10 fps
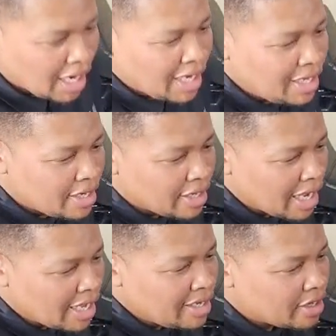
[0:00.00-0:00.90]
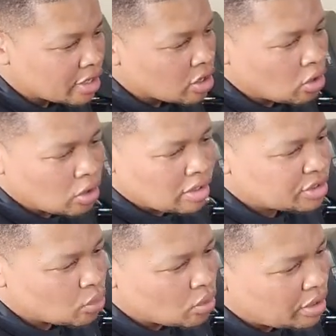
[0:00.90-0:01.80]
I need a cordless
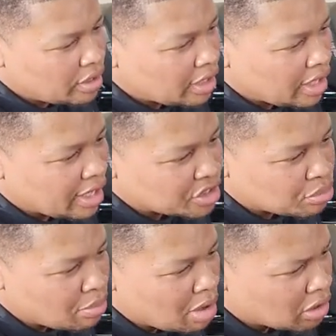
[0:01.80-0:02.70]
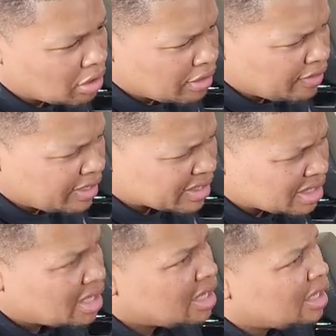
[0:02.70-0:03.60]
one and smaller than this.
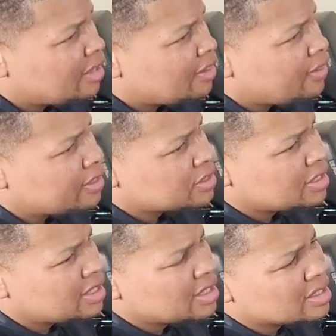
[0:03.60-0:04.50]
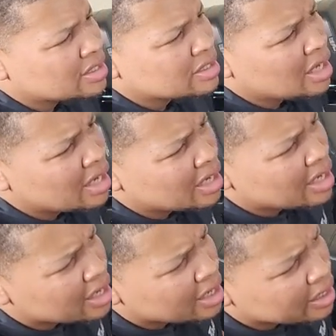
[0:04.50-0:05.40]
This is
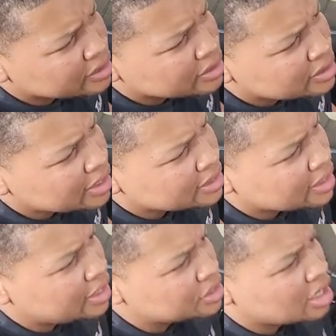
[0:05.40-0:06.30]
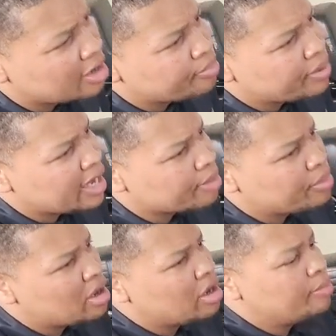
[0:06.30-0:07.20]
a 6-inch compact
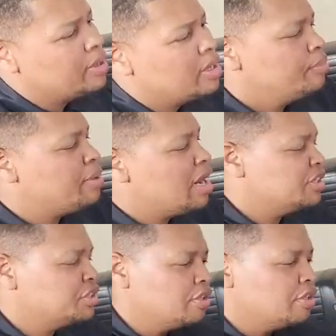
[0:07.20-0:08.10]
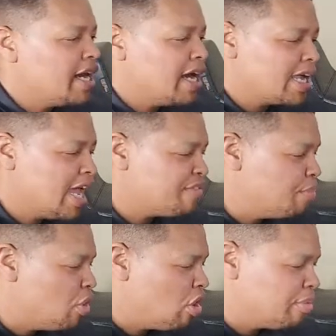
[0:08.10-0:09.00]
palm polisher that I got from
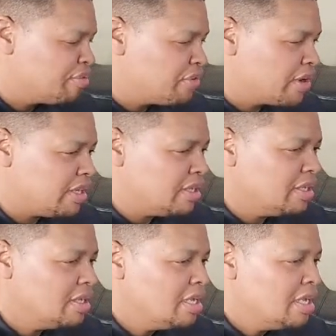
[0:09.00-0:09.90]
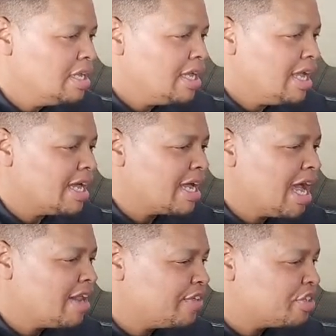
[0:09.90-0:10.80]
Harbor Freight. And I
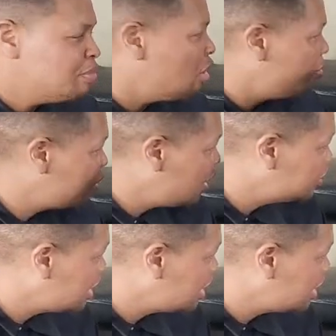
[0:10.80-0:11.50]
got it this small because I